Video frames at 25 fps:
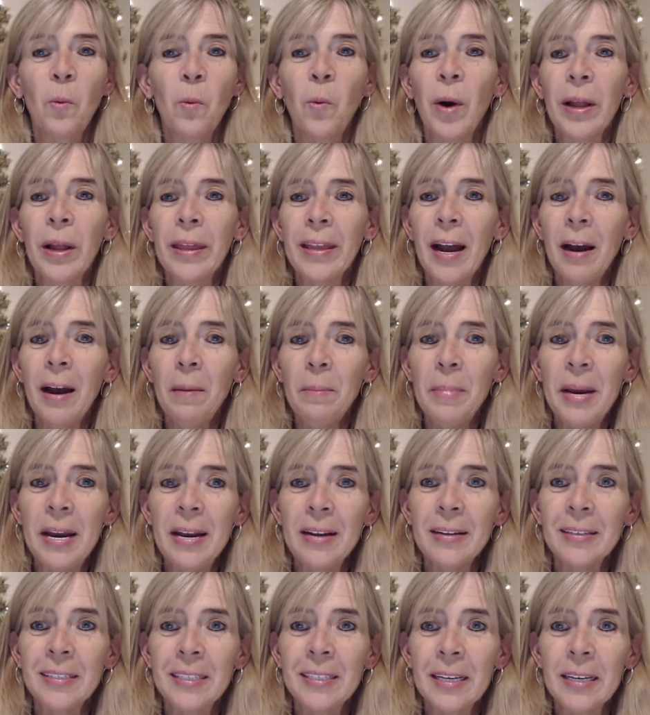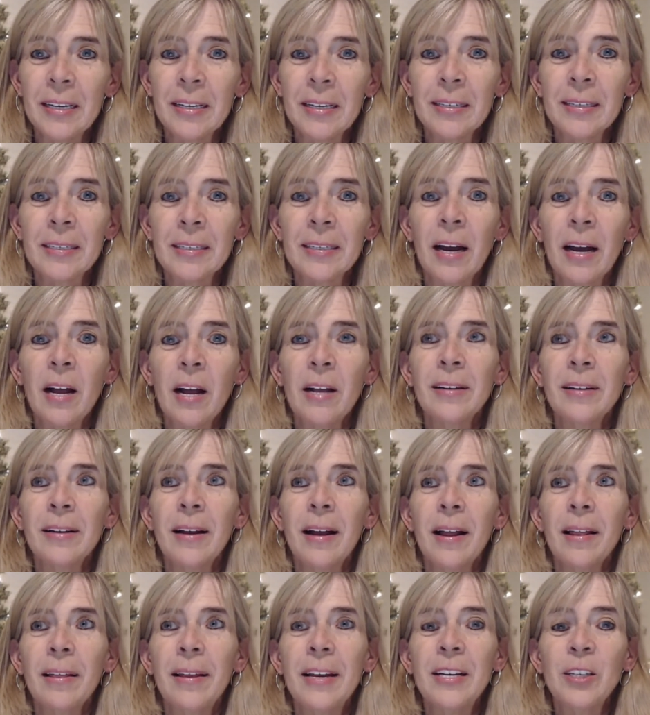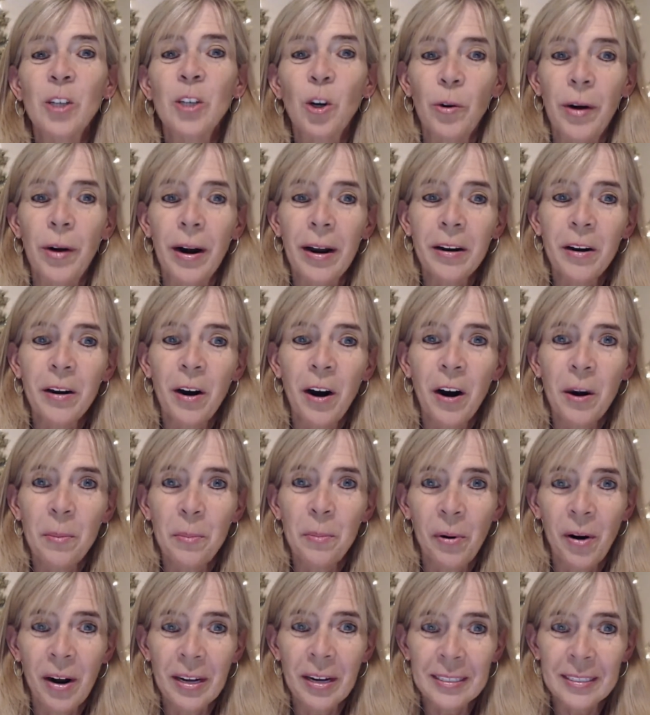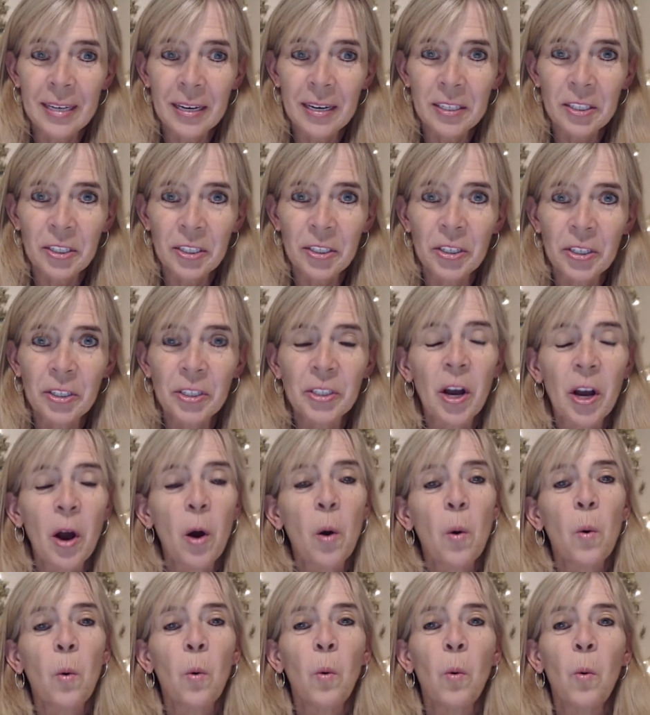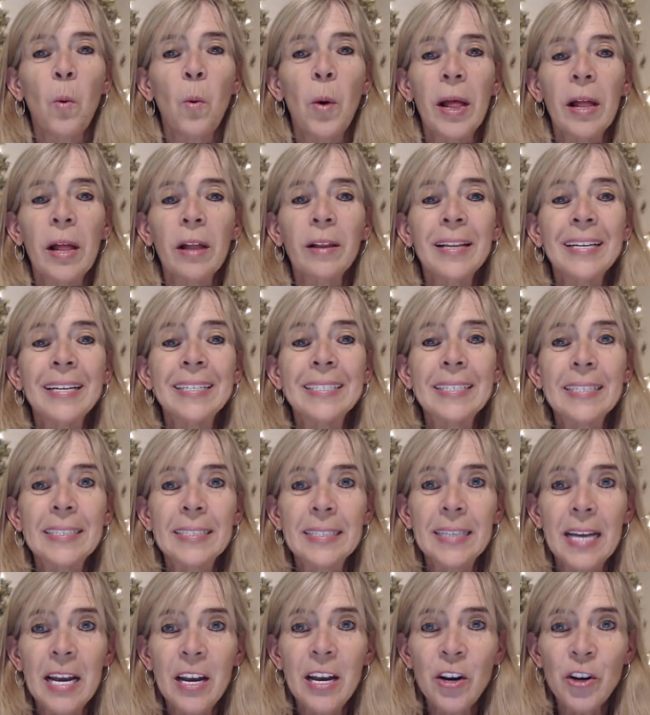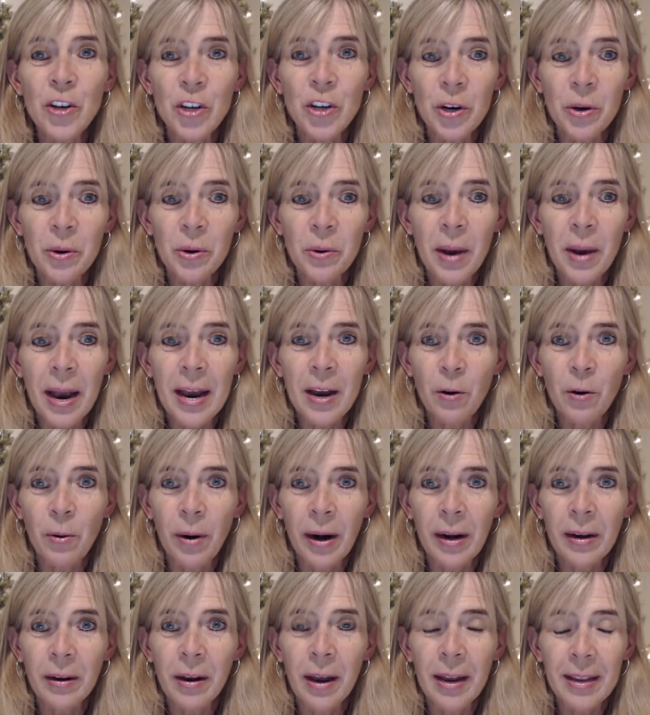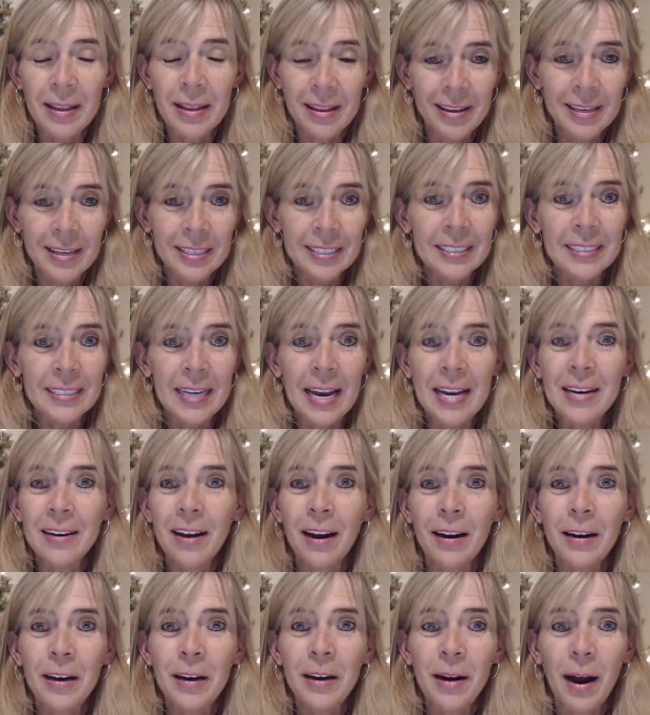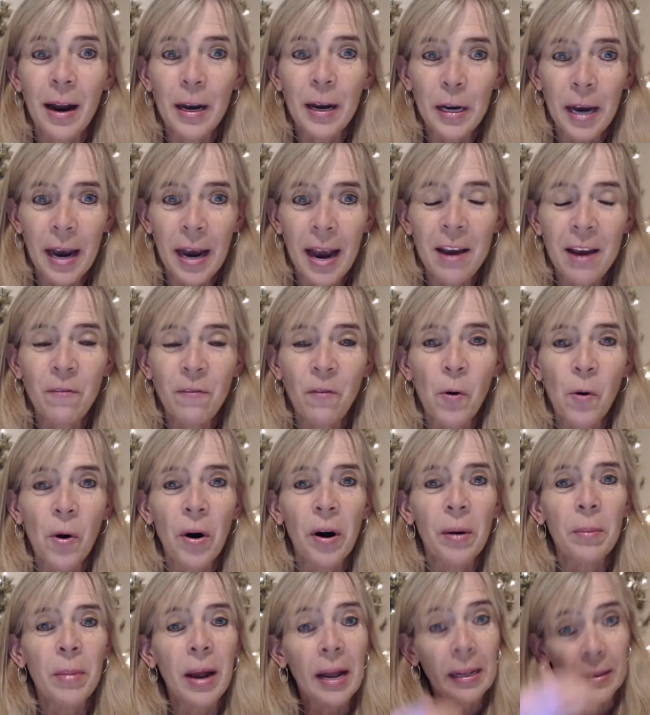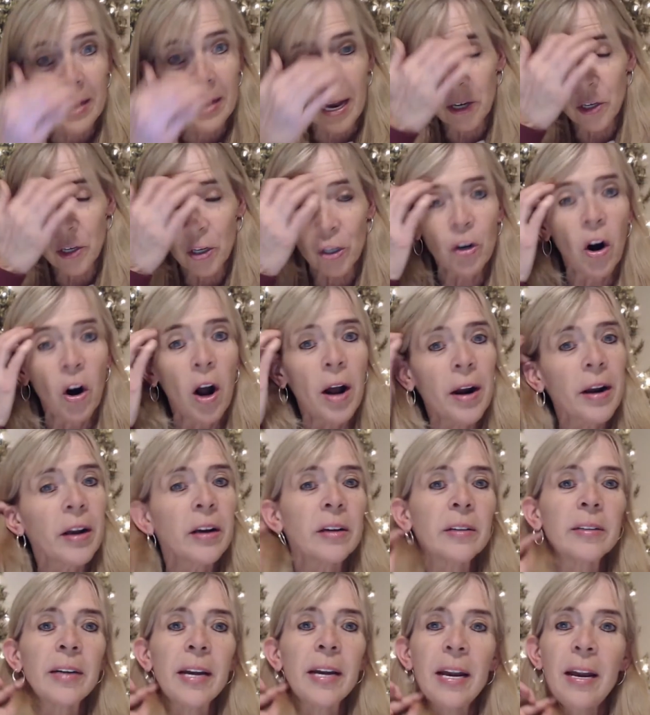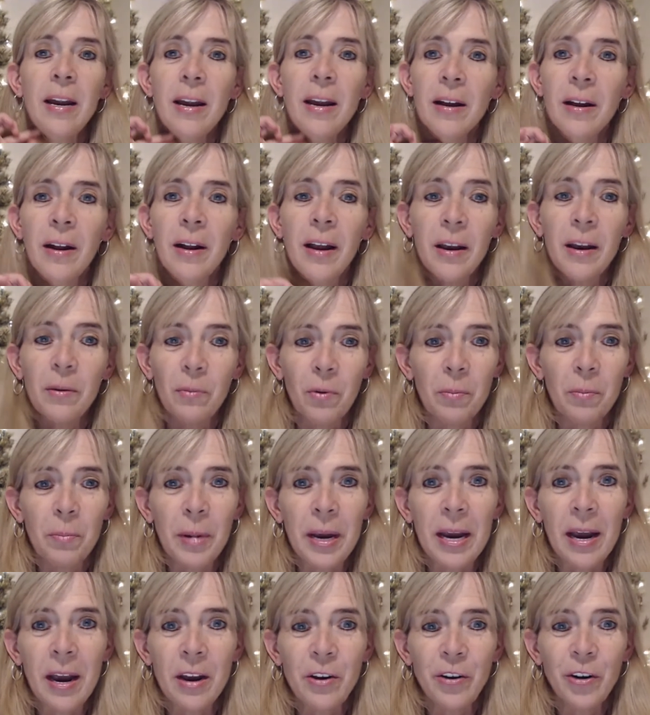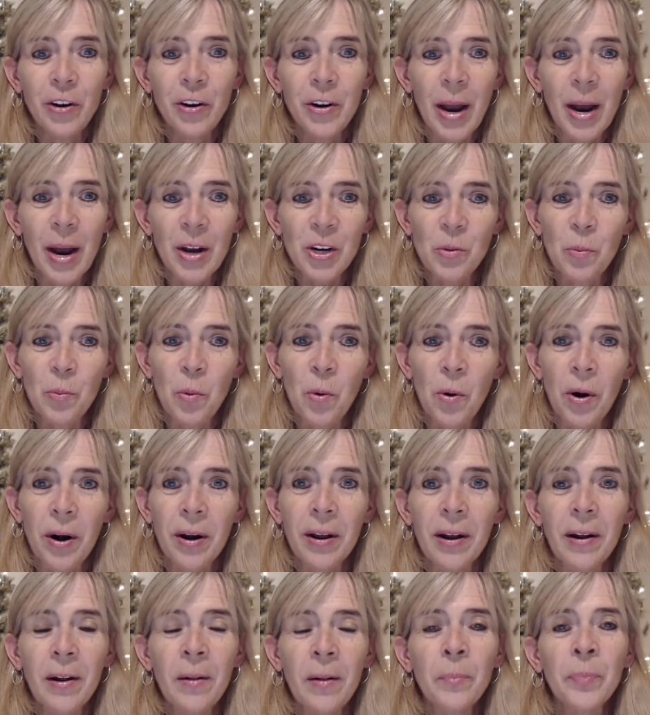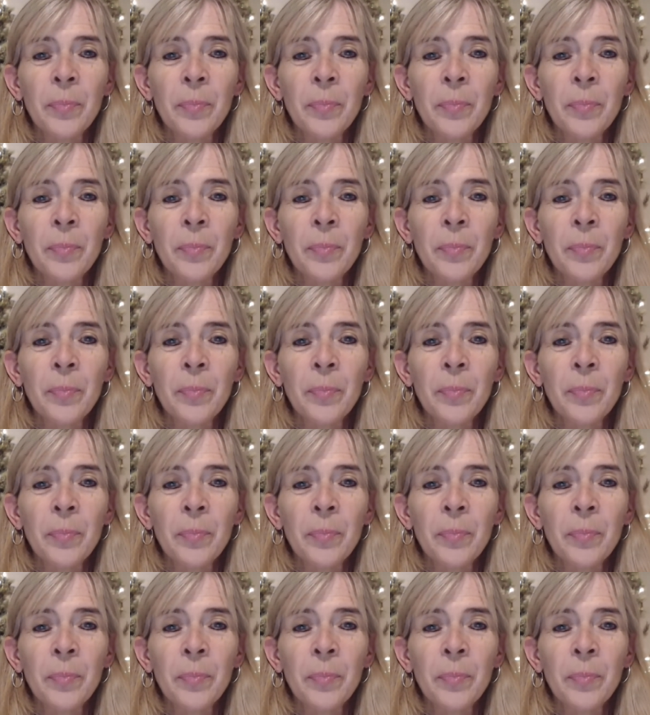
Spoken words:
What that means is these credit card processors will send you this 1099-K form electronically. It would be in your dashboard,